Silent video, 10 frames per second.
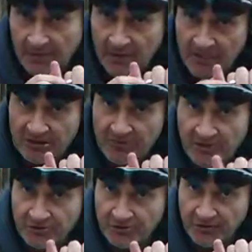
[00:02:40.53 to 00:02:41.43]
Biggest
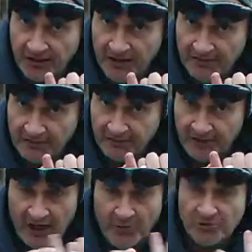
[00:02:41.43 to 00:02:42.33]
muscles are your legs.
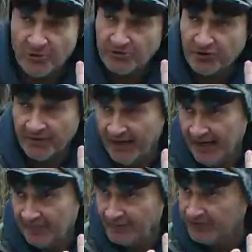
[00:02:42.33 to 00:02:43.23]
I always personally start with
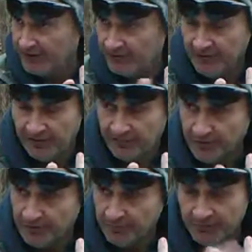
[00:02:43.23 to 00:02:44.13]
abs. I do that
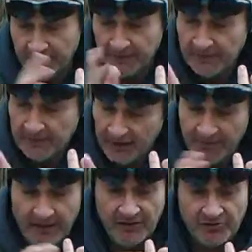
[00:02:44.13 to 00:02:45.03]
first, but in the
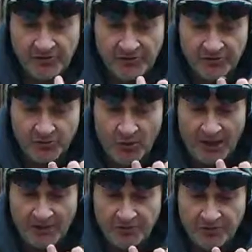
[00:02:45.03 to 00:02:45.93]
beginning, start with your
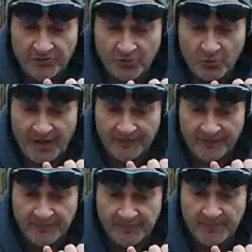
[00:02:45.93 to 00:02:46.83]
squats. You want to do your squats,